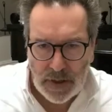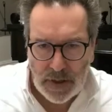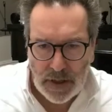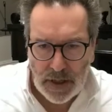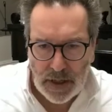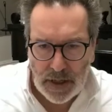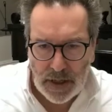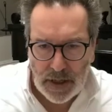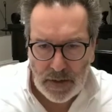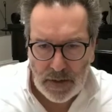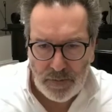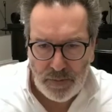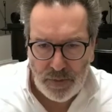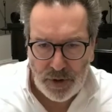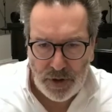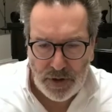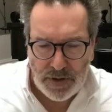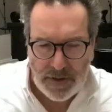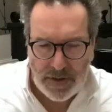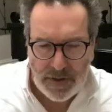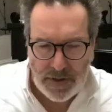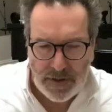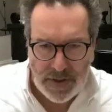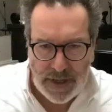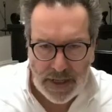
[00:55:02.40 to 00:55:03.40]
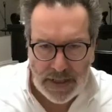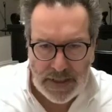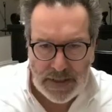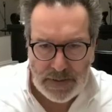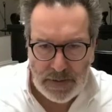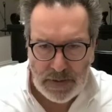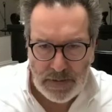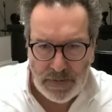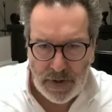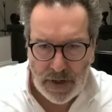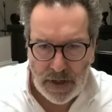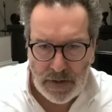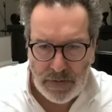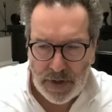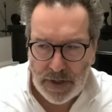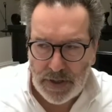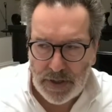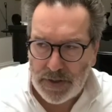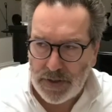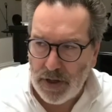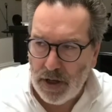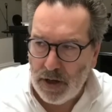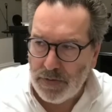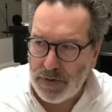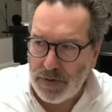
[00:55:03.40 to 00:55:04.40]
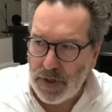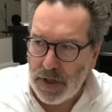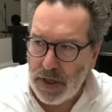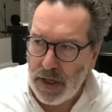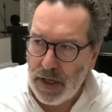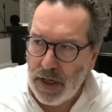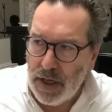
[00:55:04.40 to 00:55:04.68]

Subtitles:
Productivity gains have been very, very soft.